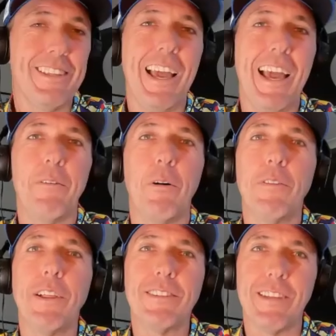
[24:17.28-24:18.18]
yeah. Well,
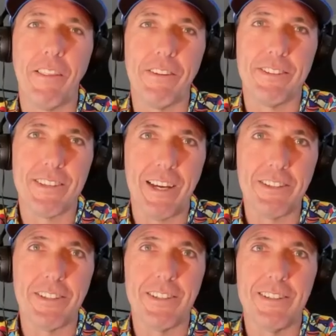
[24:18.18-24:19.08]
that's another
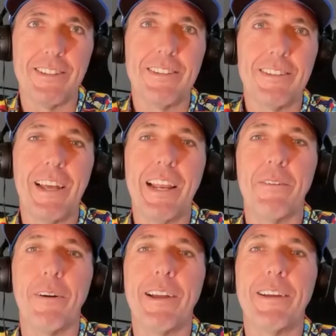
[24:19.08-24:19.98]
discussion.
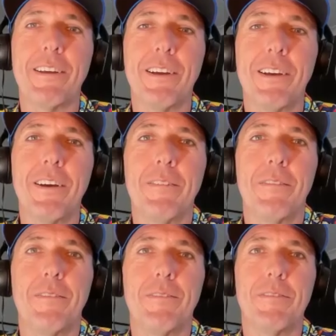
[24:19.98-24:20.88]
Anyway,
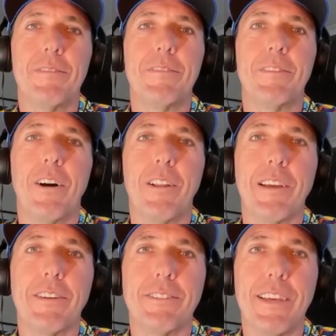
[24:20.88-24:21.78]
I'll
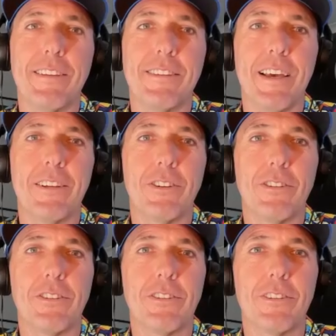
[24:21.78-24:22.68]
let you see us out, Josh.